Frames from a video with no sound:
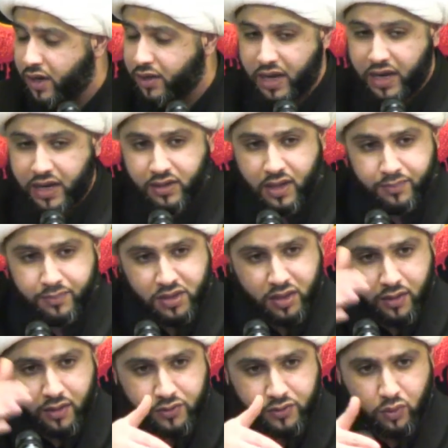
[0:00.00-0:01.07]
they
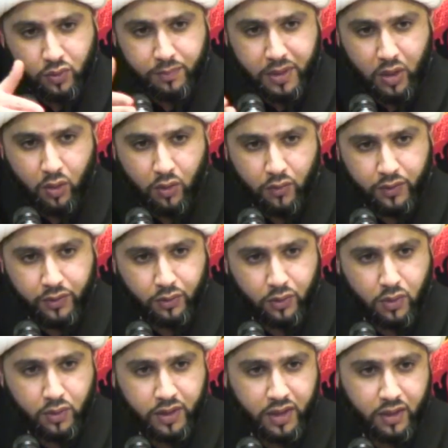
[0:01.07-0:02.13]
themselves would be
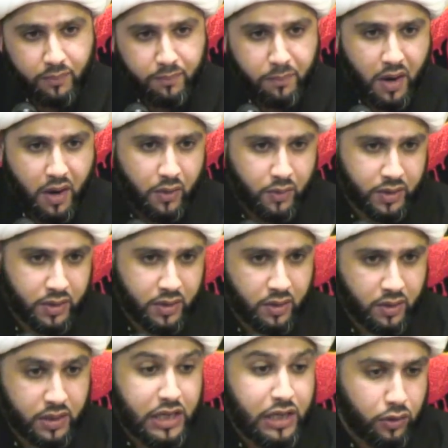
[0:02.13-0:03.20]
overthrown and empowered,
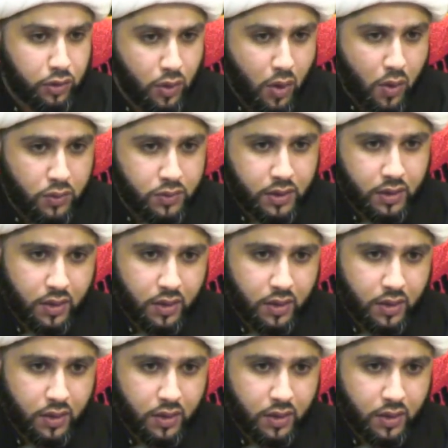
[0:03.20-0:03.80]
dethroned.